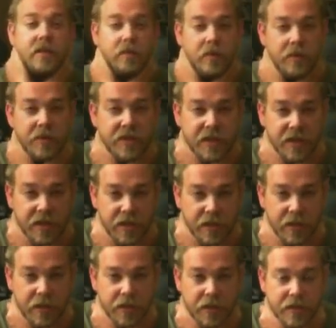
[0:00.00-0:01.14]
what was the
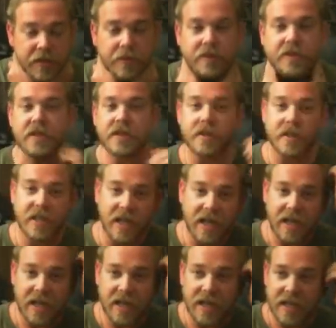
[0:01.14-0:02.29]
third? There was another
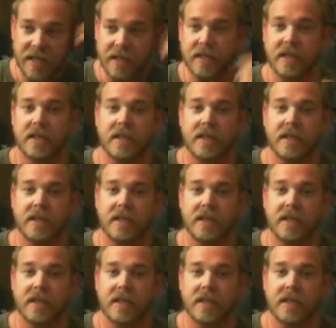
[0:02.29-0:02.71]
con.